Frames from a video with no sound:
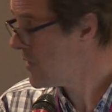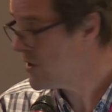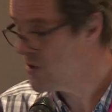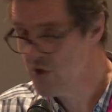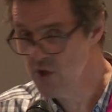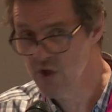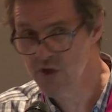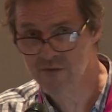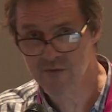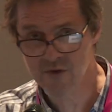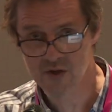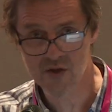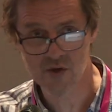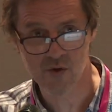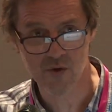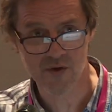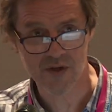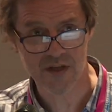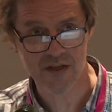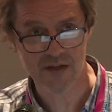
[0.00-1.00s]
useful
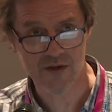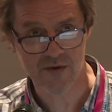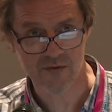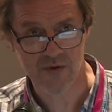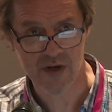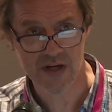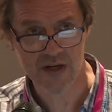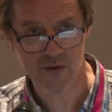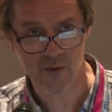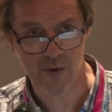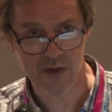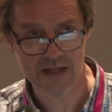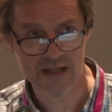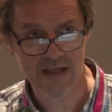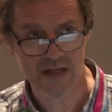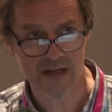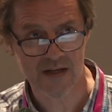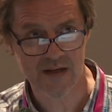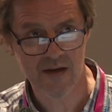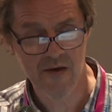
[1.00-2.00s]
sources and
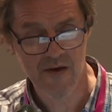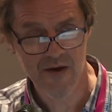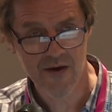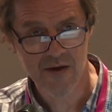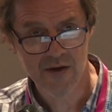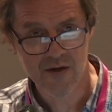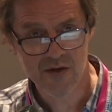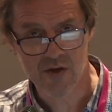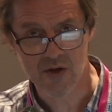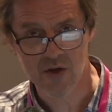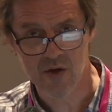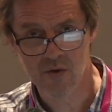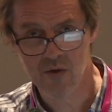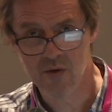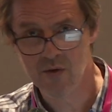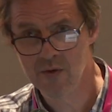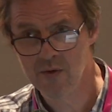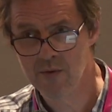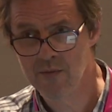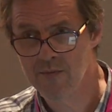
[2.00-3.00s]
retweeted to
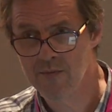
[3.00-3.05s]
your